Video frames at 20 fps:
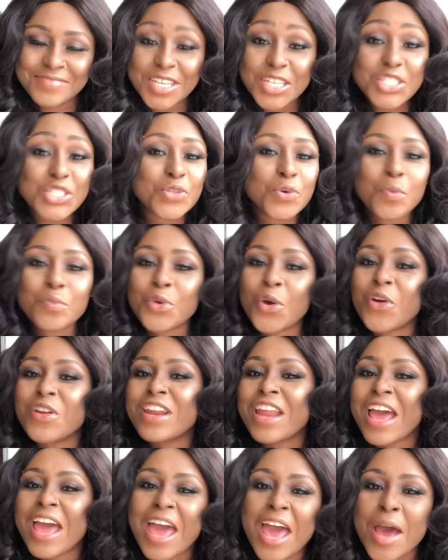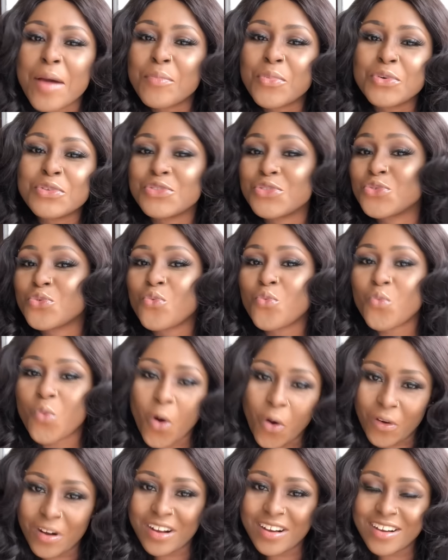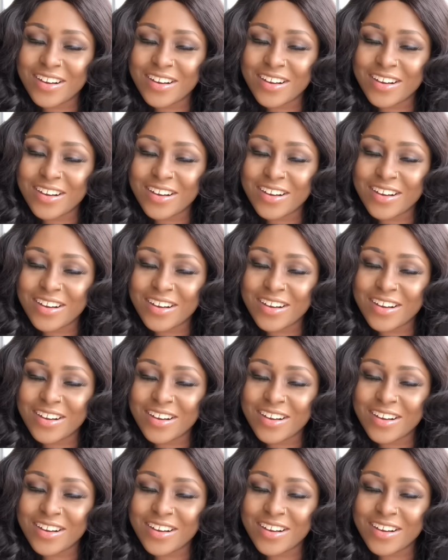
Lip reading: she will be unable to walk,